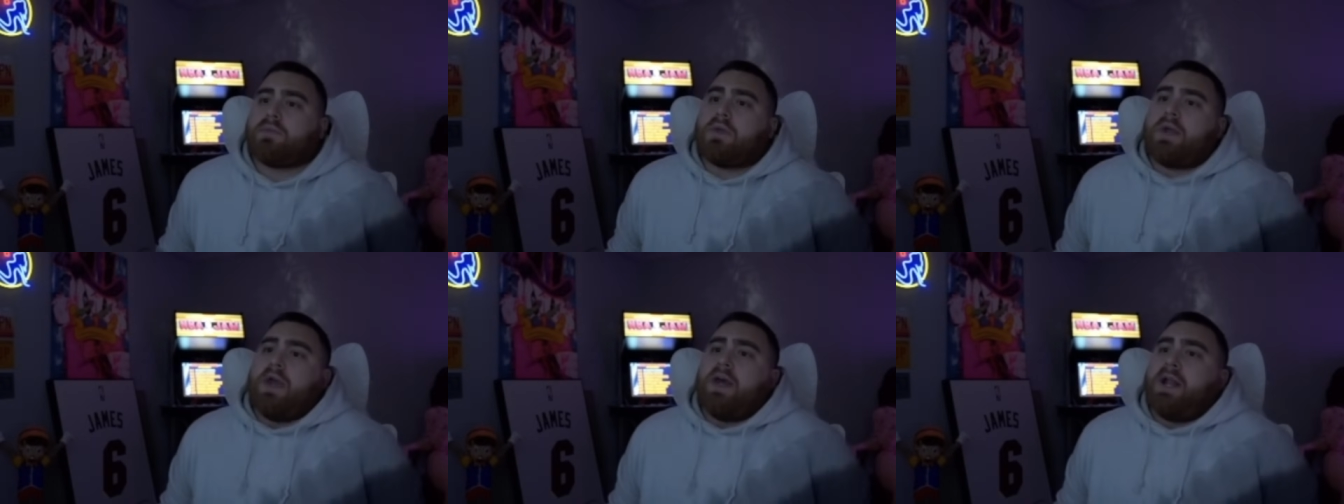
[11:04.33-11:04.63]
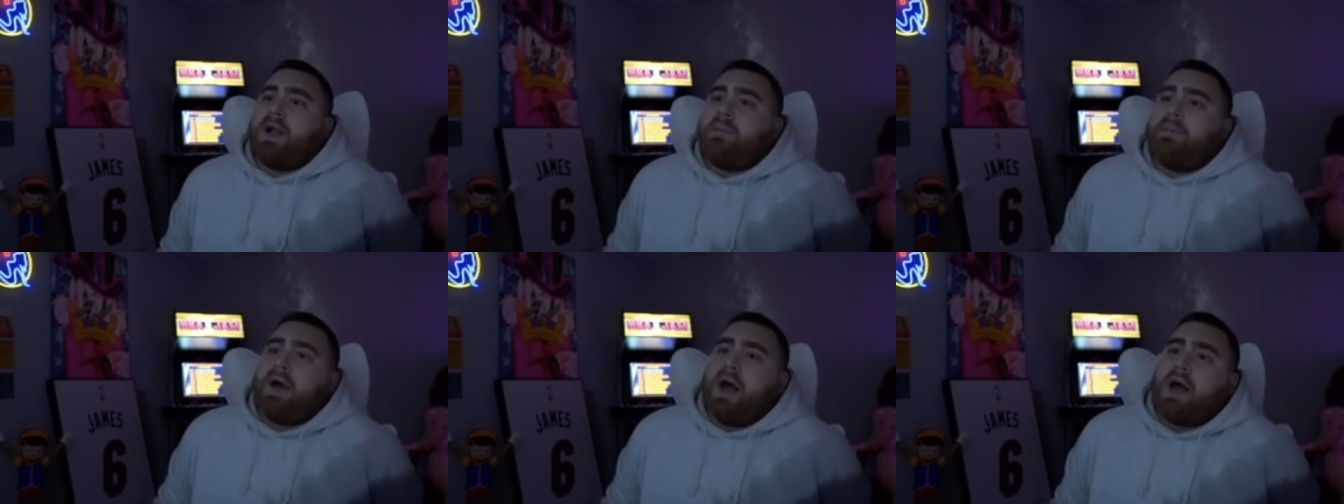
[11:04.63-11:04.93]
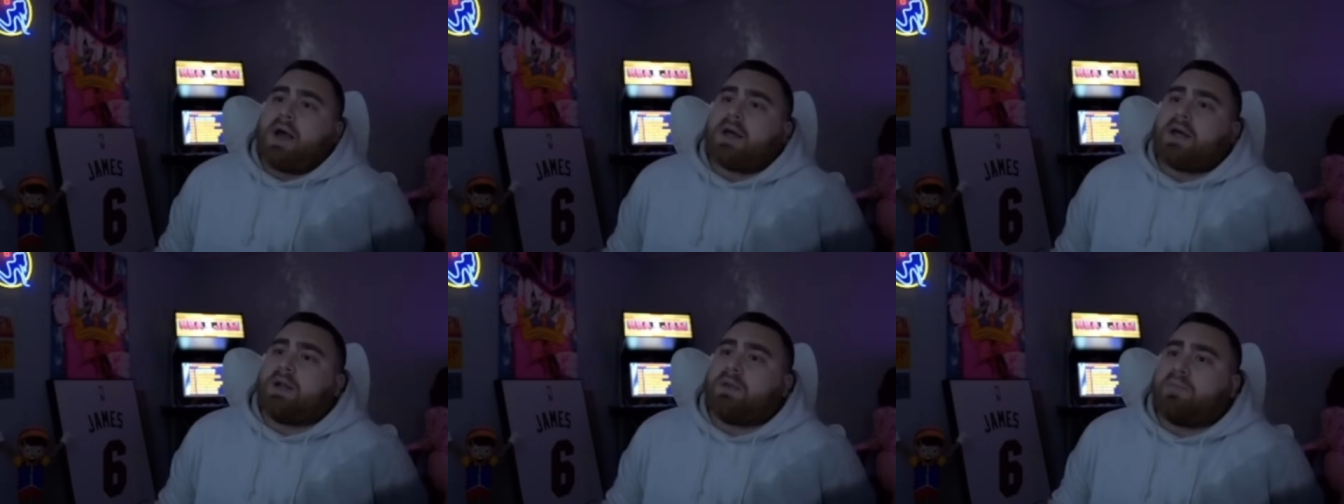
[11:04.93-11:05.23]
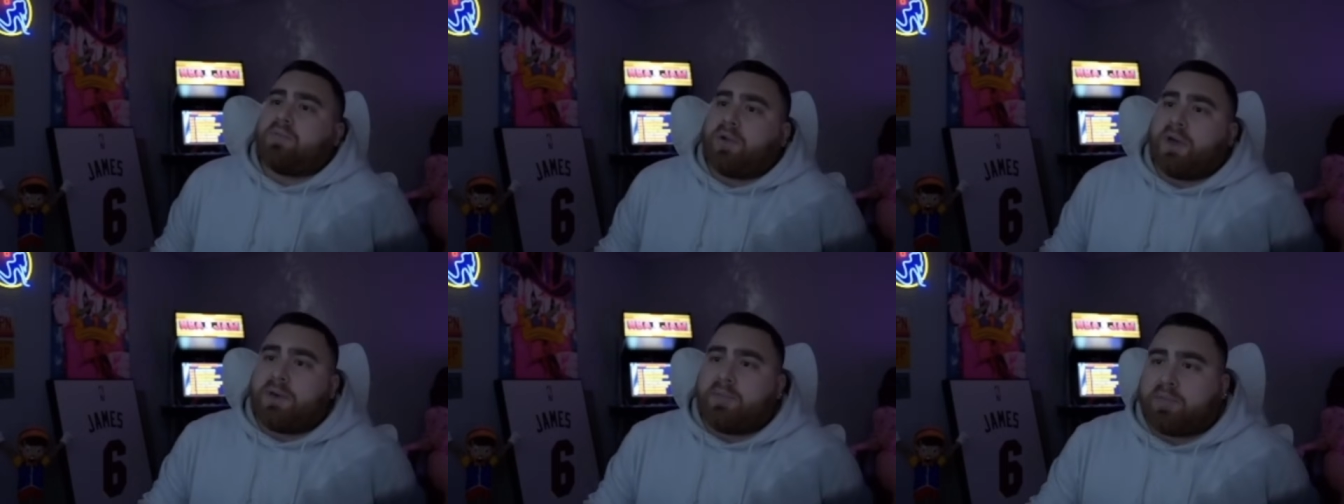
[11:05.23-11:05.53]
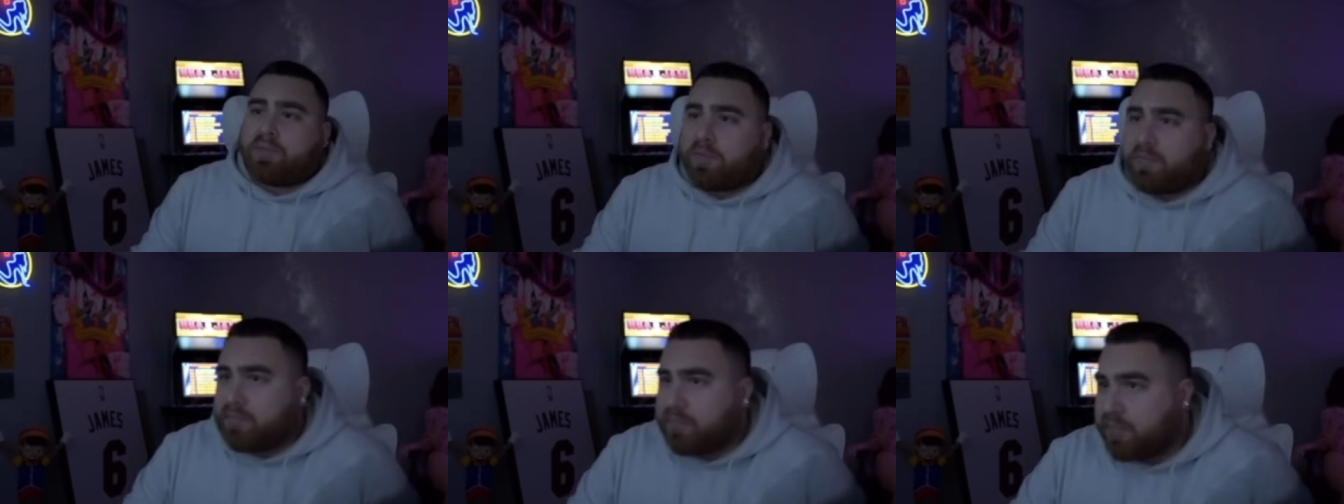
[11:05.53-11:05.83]
And hmm. I'm not going to play
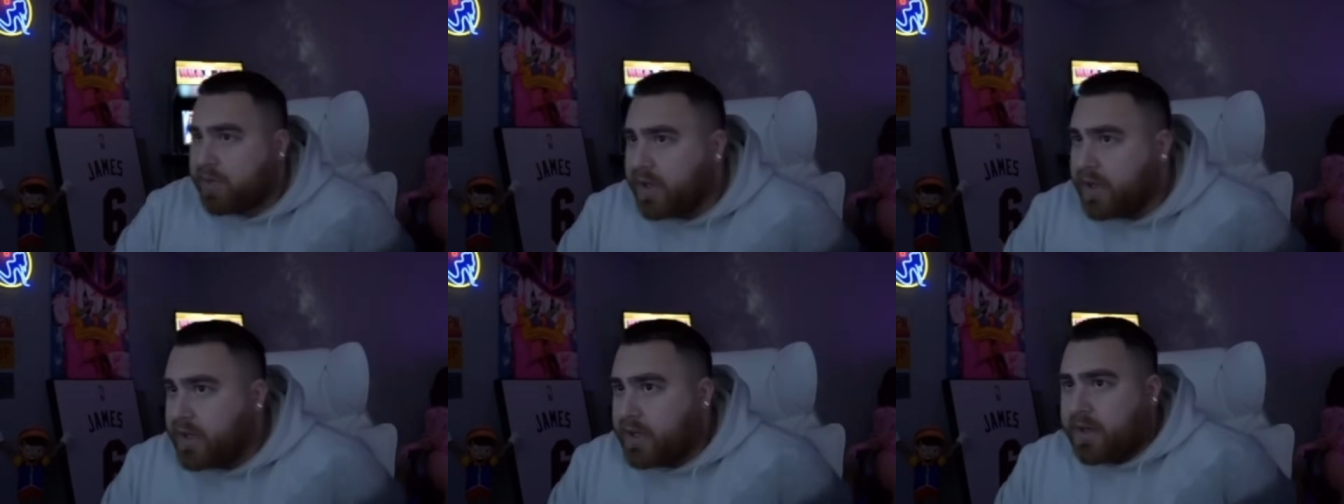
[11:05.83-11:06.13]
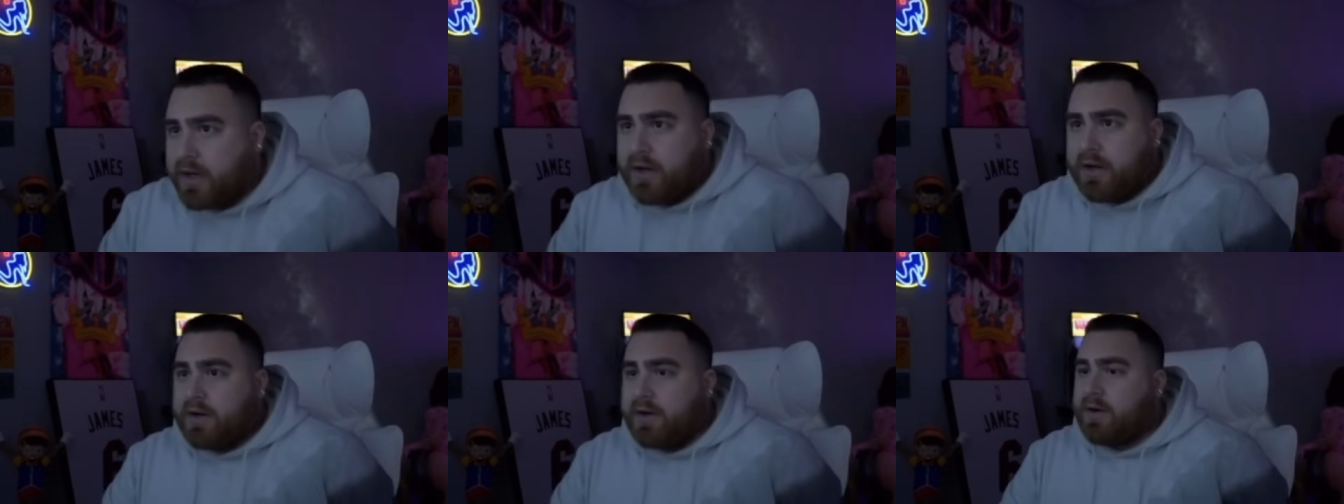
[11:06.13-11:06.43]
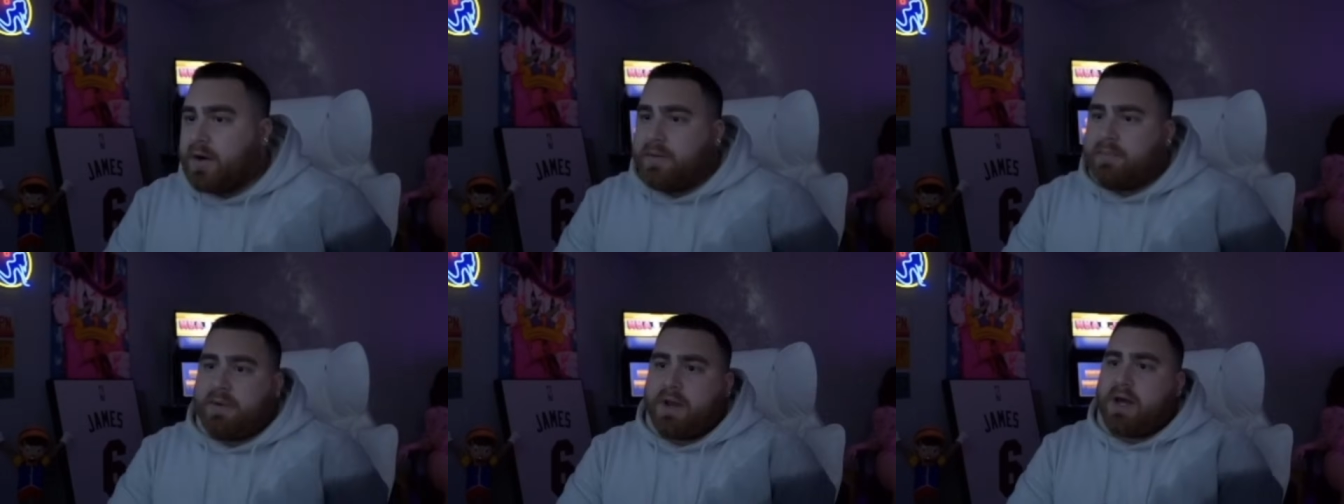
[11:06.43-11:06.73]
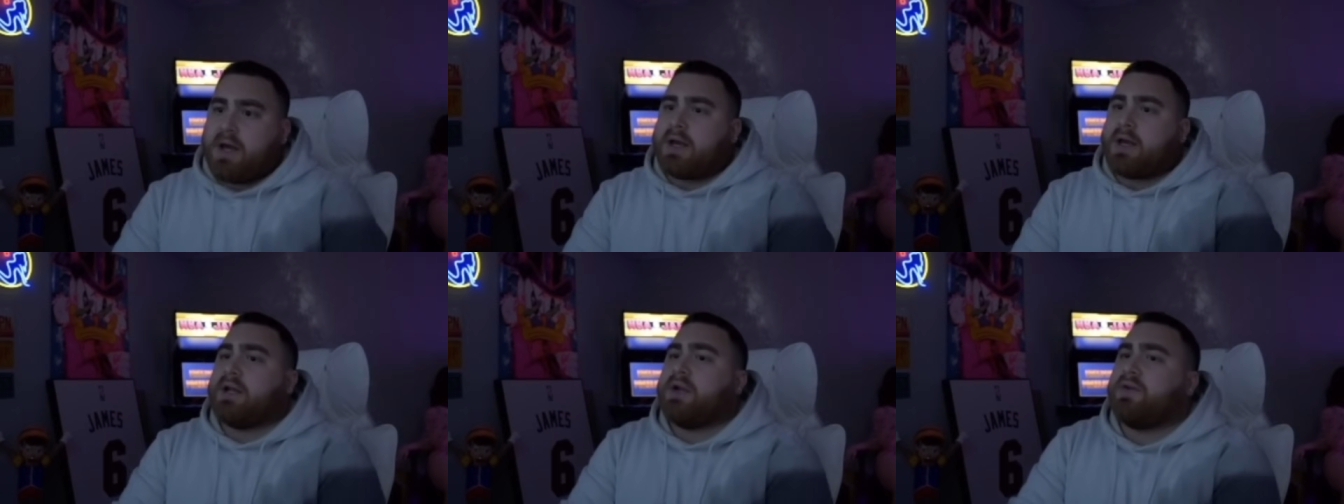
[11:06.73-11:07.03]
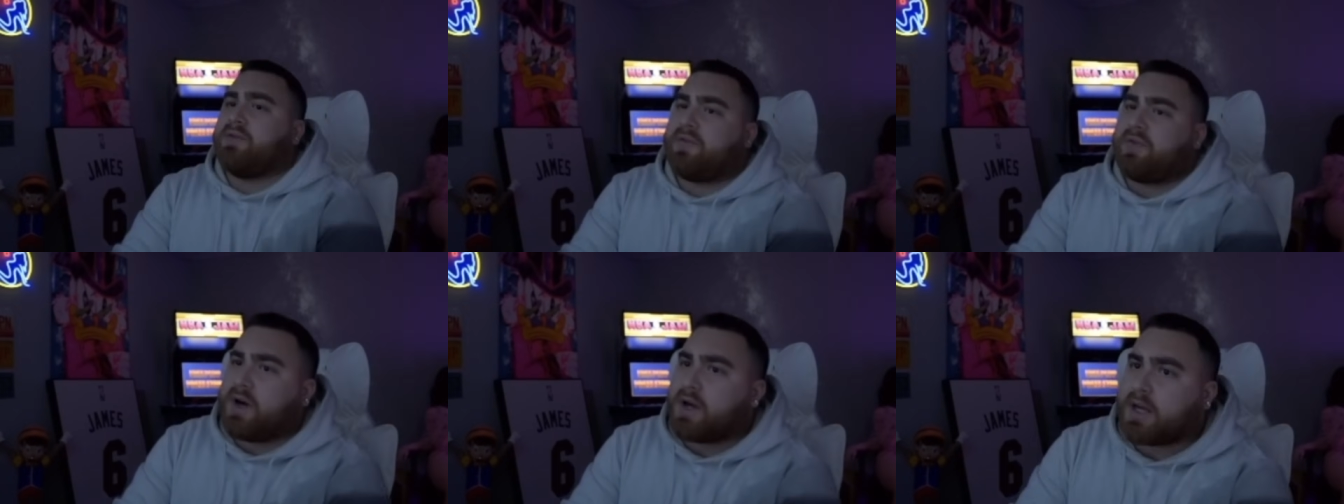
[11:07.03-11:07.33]
Plinko. I'm not going to
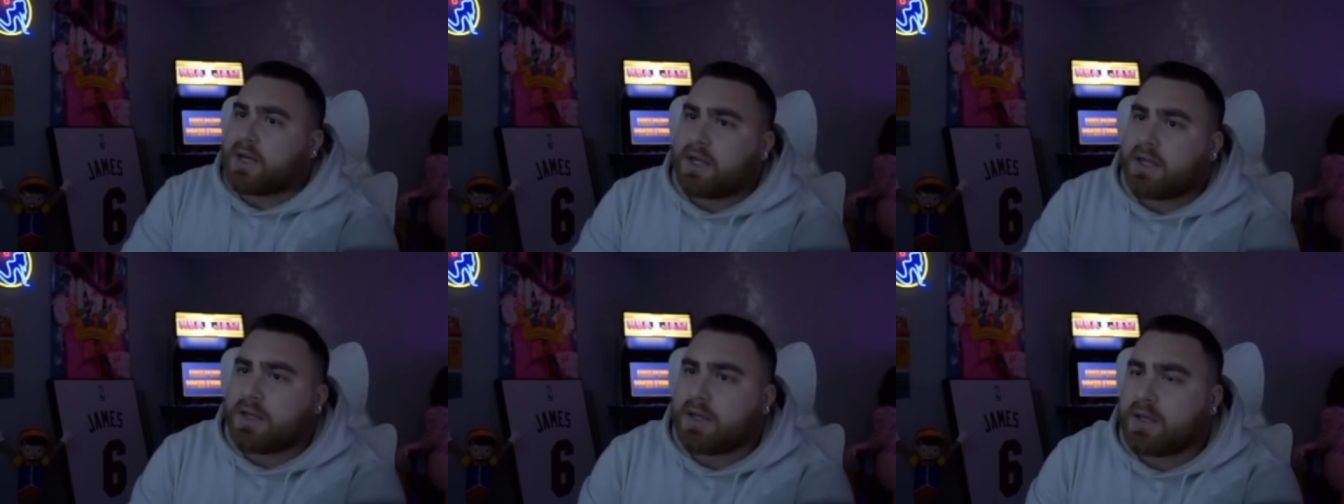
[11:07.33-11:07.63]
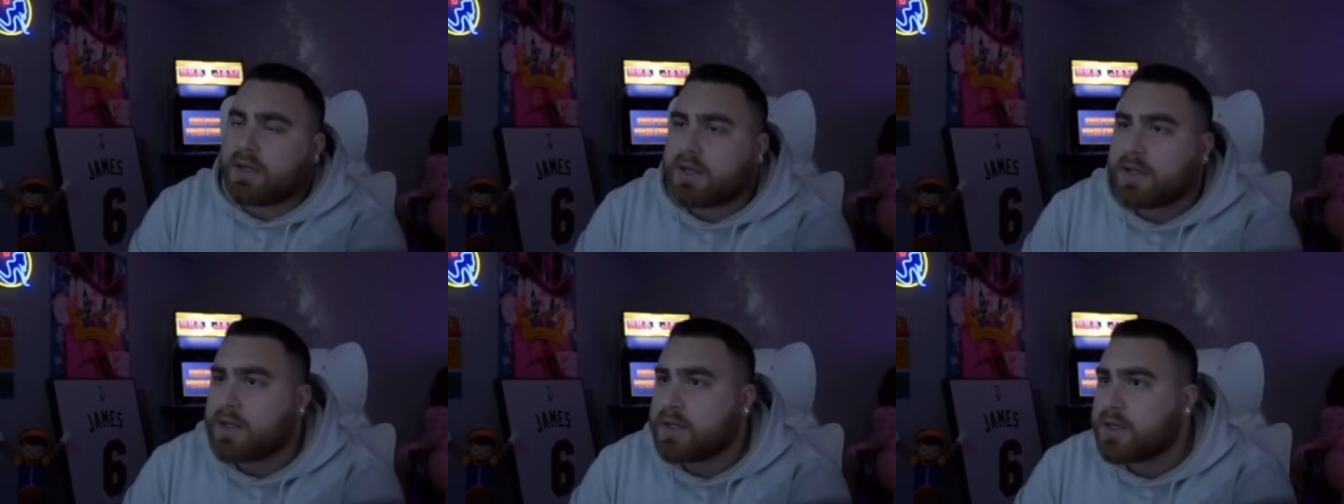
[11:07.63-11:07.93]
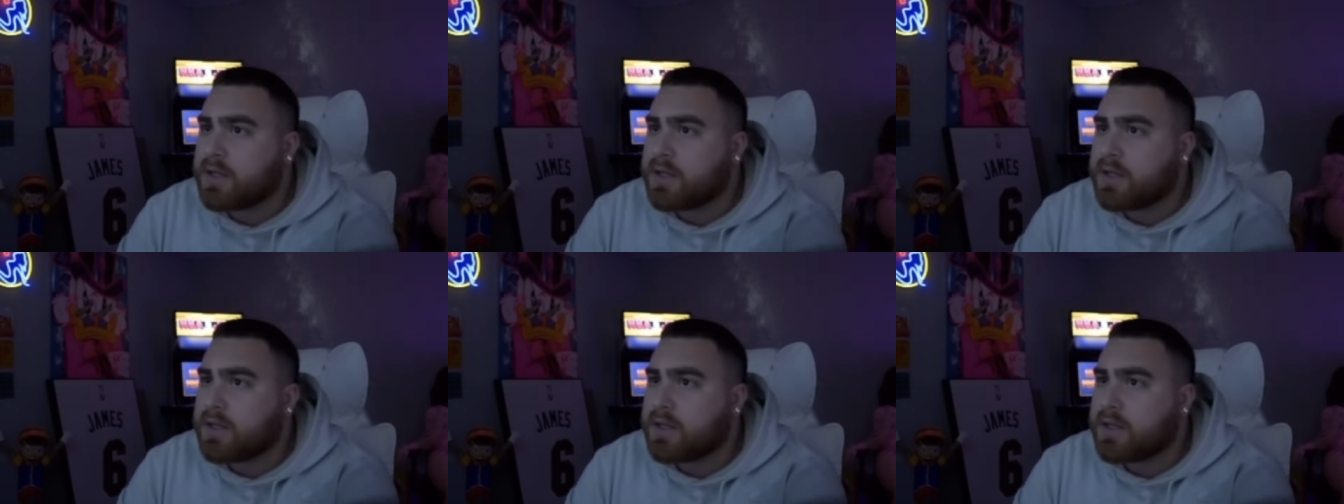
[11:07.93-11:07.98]
fucking